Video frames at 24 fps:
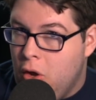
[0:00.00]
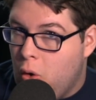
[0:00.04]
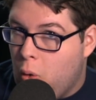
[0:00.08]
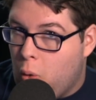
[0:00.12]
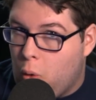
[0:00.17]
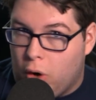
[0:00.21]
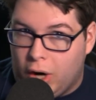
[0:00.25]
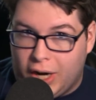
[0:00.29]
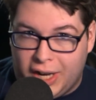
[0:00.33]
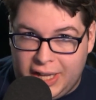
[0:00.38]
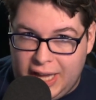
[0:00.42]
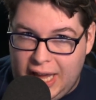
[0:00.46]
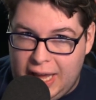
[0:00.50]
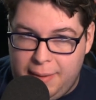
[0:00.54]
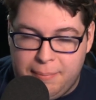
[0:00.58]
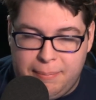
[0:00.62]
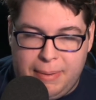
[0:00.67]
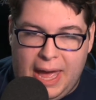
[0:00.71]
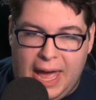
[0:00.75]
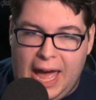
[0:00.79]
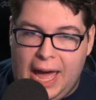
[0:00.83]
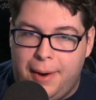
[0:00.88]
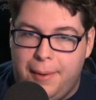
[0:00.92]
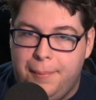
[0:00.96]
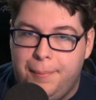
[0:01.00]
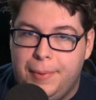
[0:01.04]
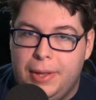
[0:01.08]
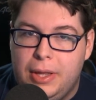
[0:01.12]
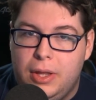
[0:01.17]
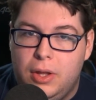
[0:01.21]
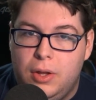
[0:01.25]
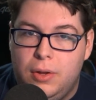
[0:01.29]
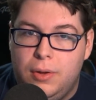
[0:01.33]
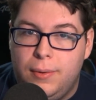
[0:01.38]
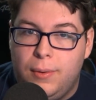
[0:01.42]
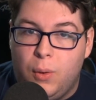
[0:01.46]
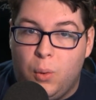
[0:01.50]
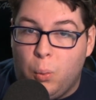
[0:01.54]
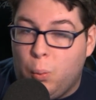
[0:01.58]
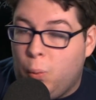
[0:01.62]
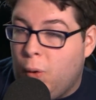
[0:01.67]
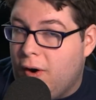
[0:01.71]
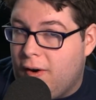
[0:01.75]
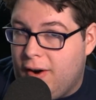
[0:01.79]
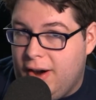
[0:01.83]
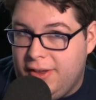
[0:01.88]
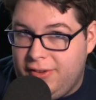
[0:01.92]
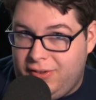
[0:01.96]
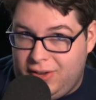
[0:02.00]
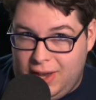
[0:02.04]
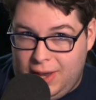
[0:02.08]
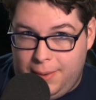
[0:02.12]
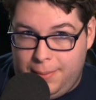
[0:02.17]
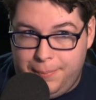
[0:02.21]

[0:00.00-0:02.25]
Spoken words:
or a gamepad. Where is it?